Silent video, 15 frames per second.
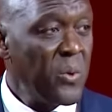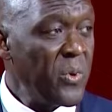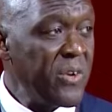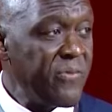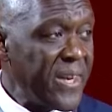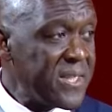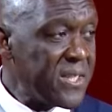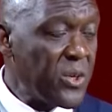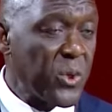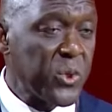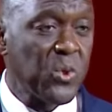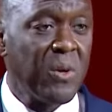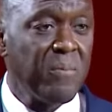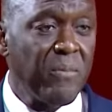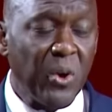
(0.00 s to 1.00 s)
We invested
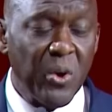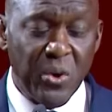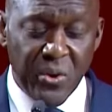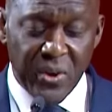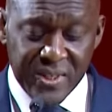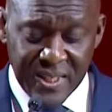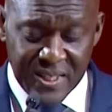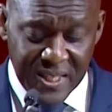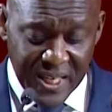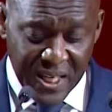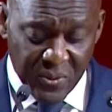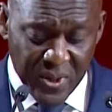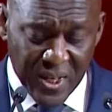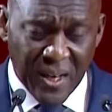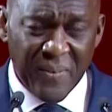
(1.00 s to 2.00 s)
also in Morocco in this
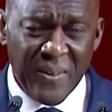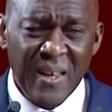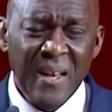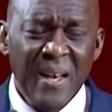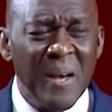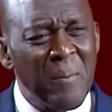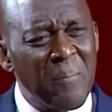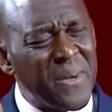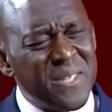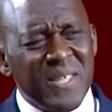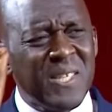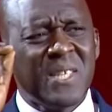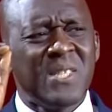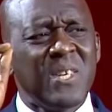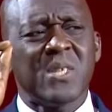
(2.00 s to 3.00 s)
area, but
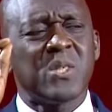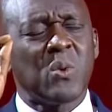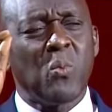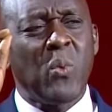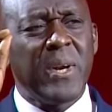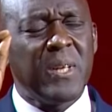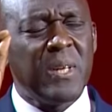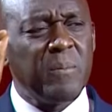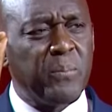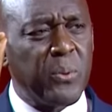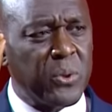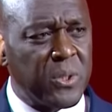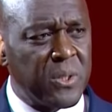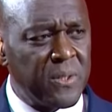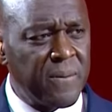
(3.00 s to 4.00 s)
this is just one
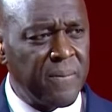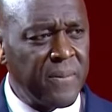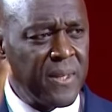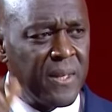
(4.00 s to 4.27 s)
input.